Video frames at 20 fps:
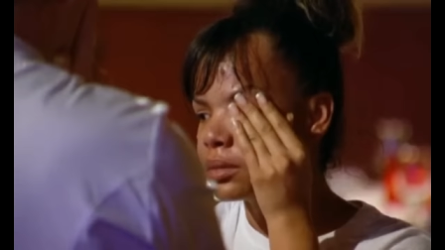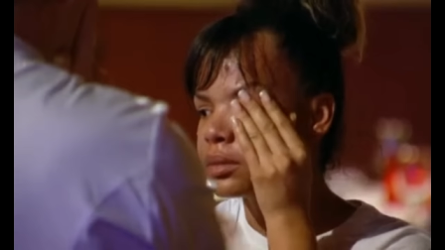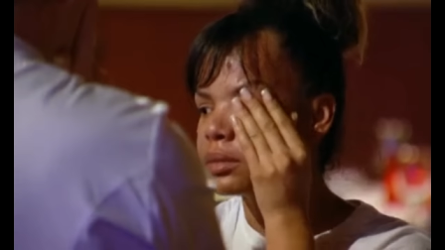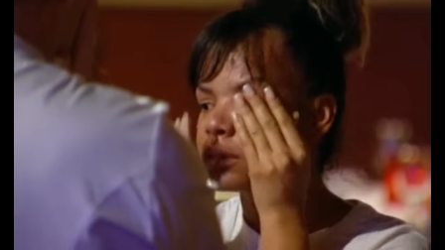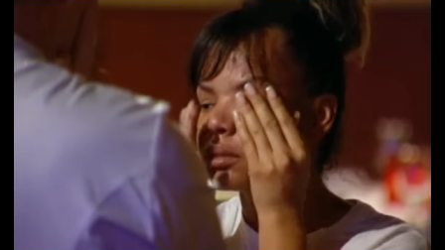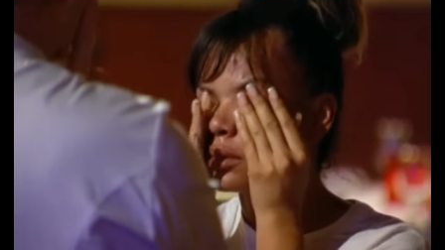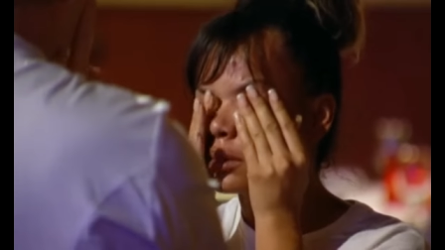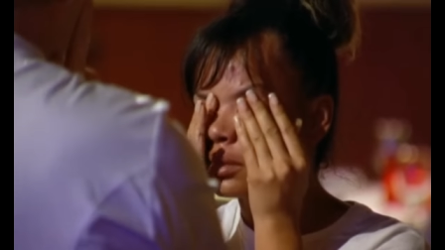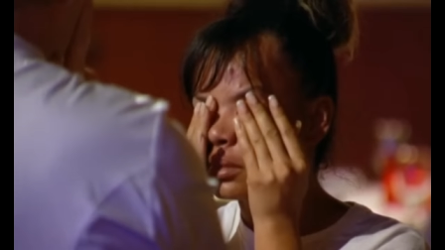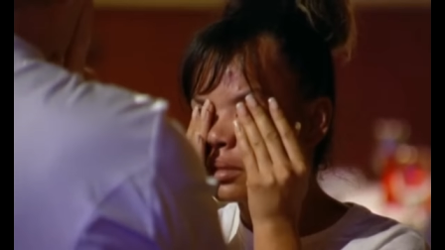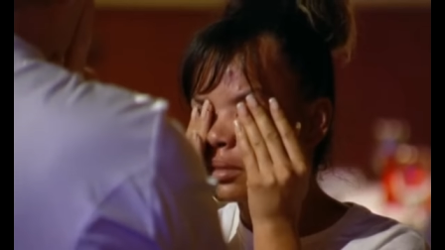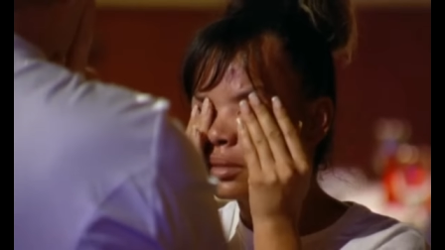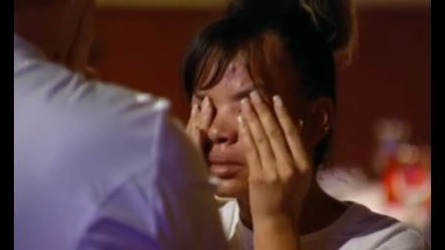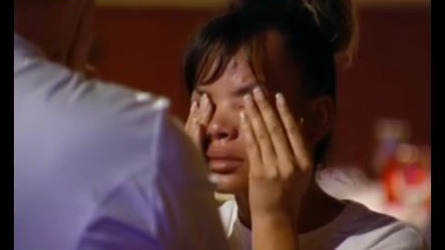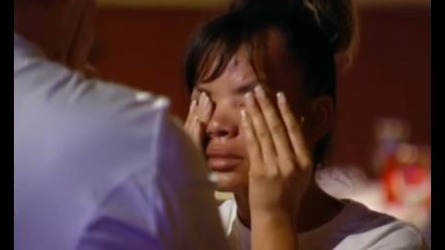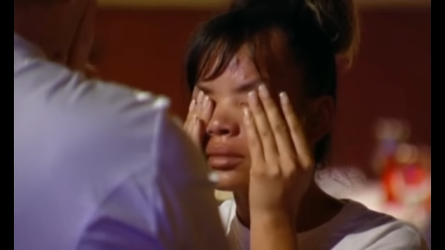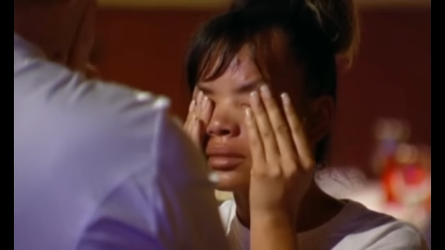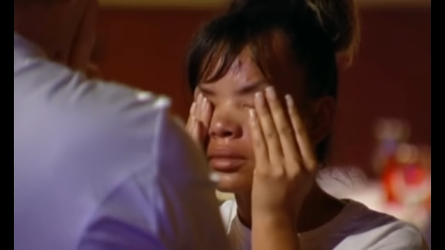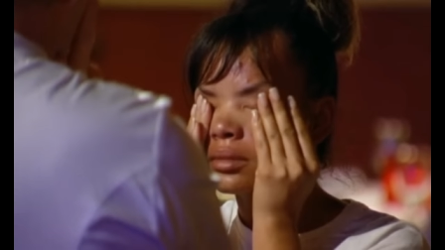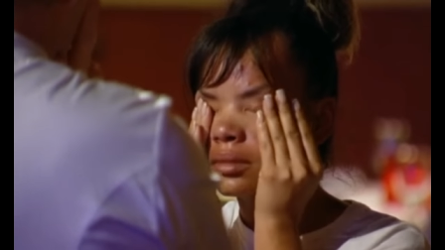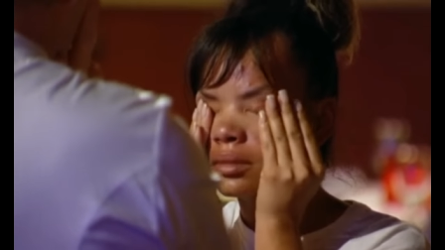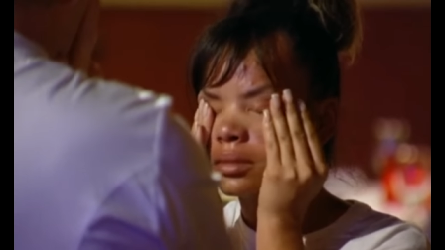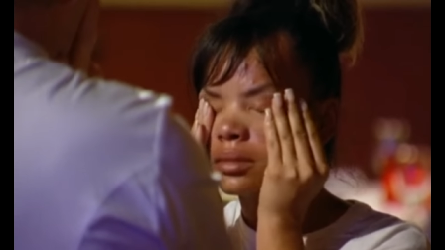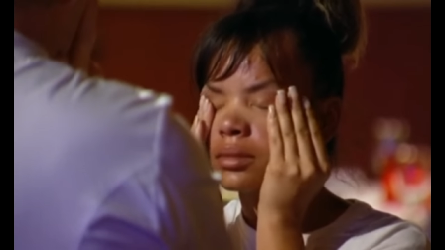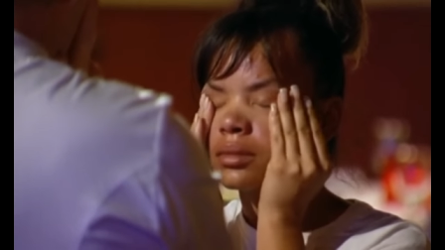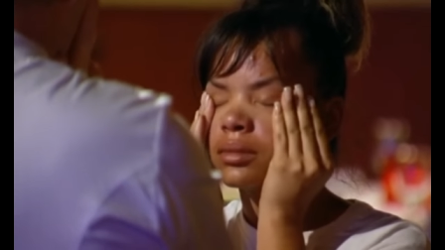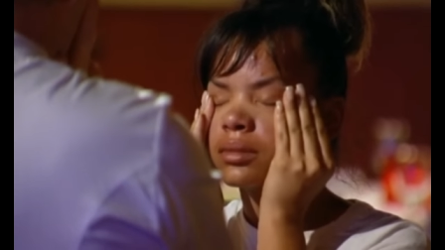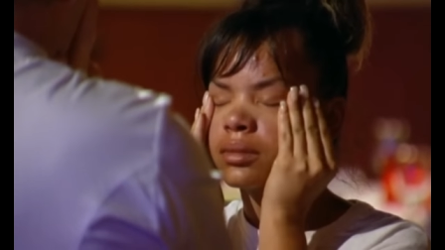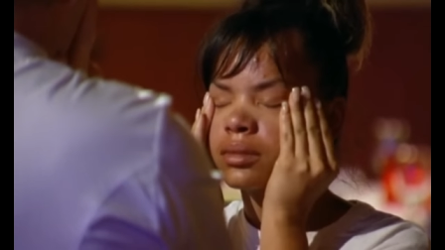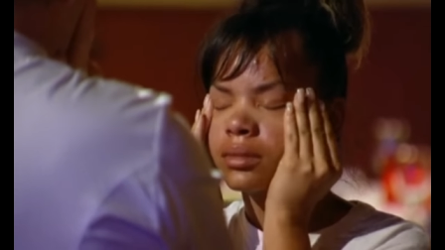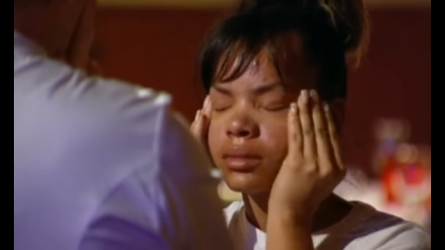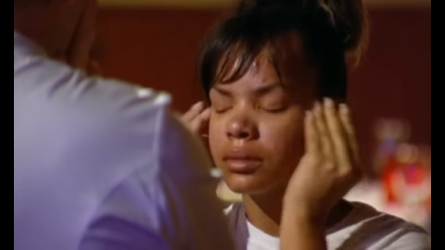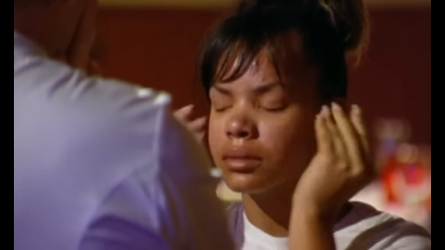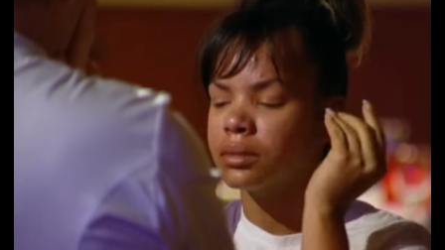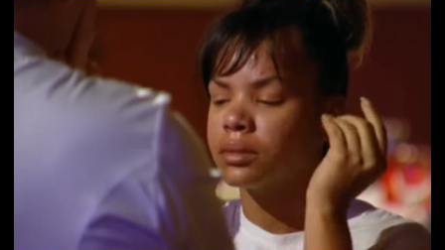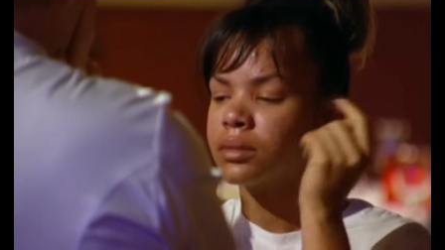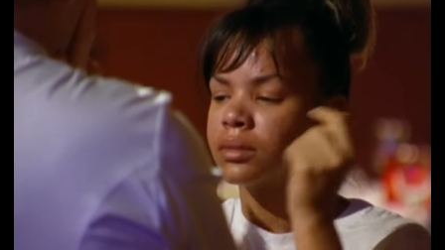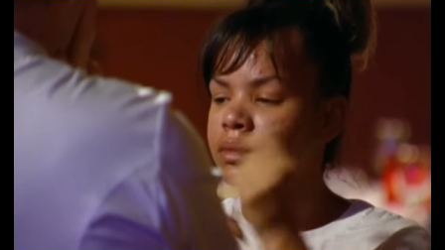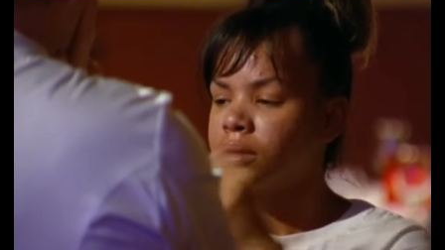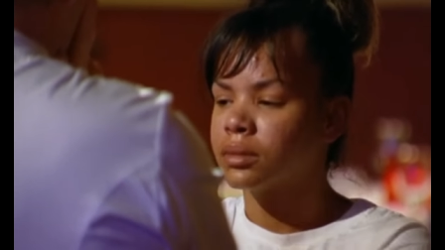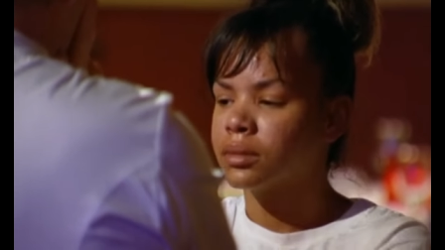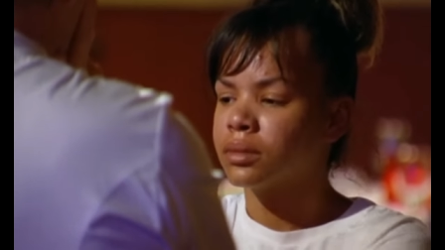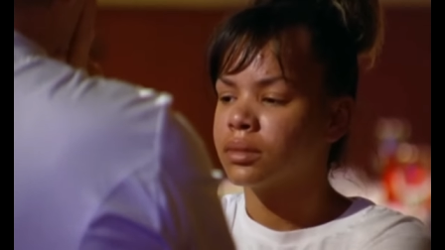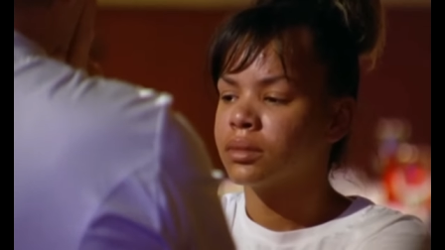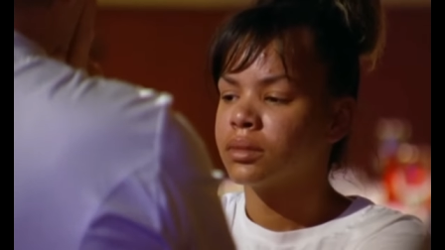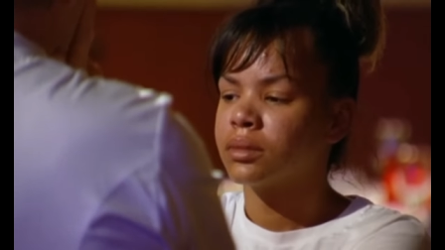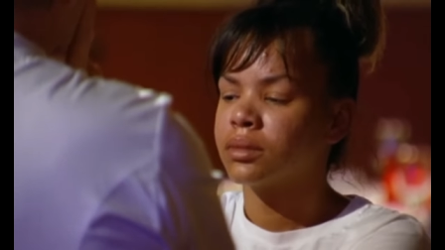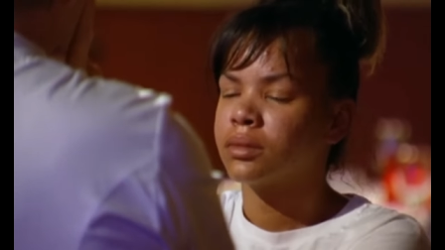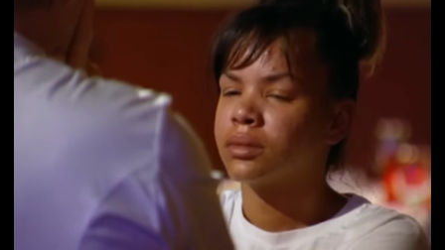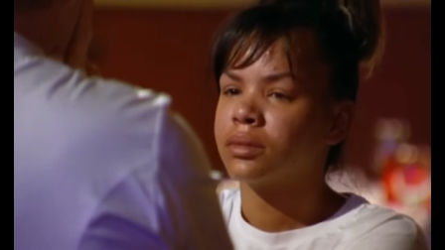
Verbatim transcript: But Julia would prove everyone wrong, literally having to stand by the